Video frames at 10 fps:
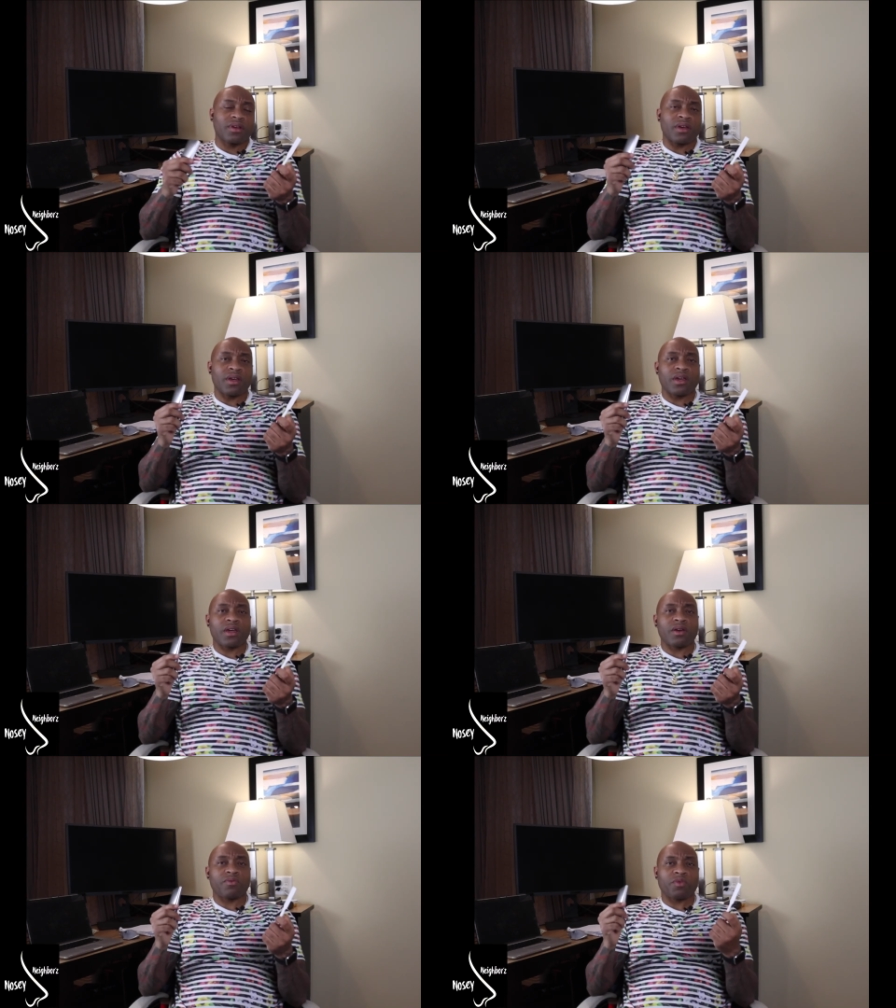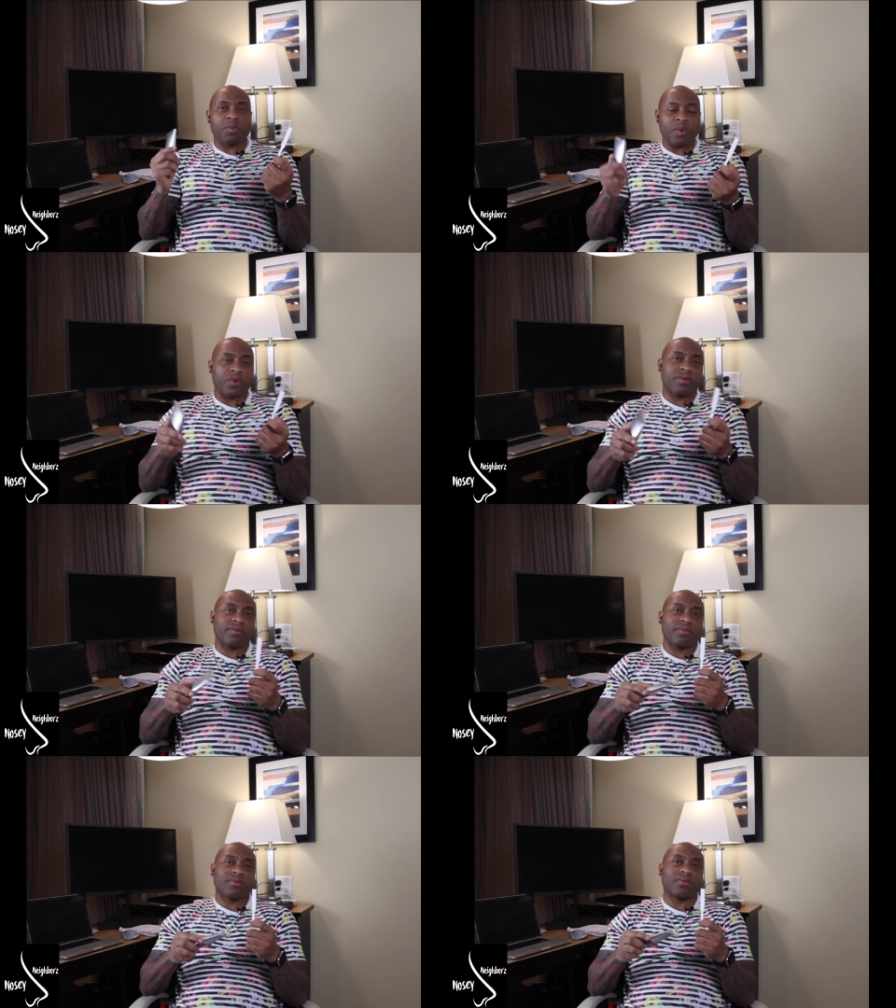and remember,
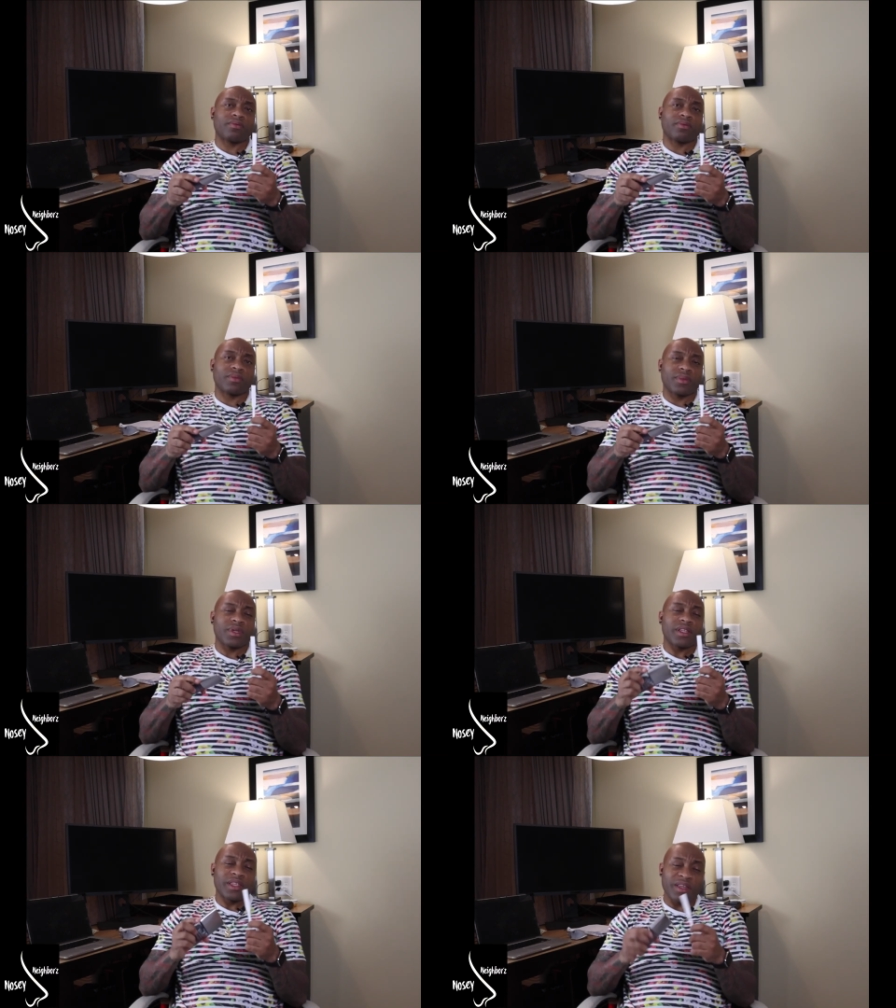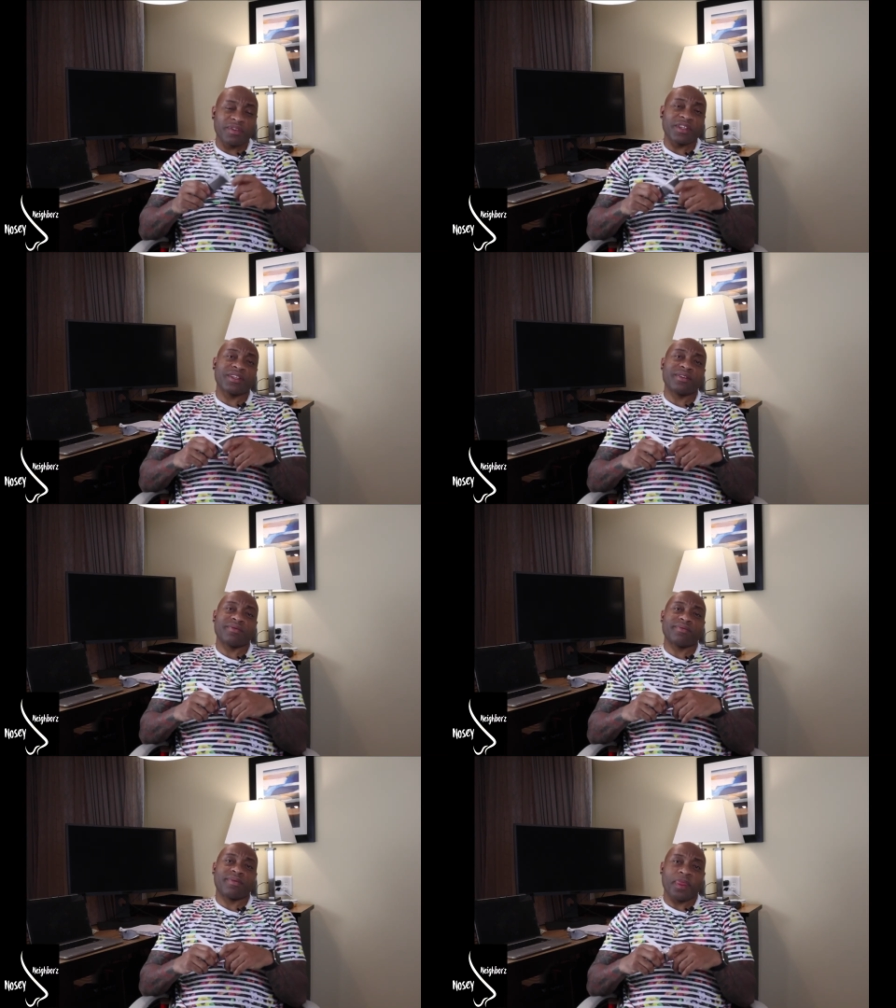live good,
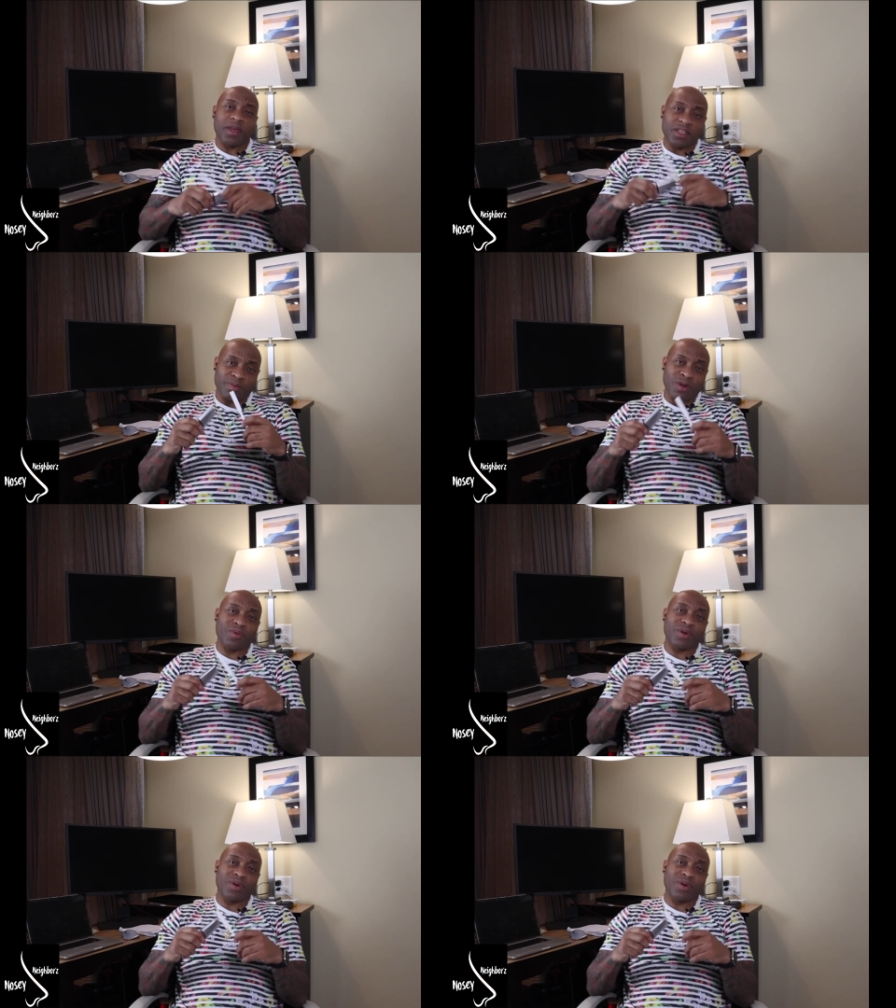smell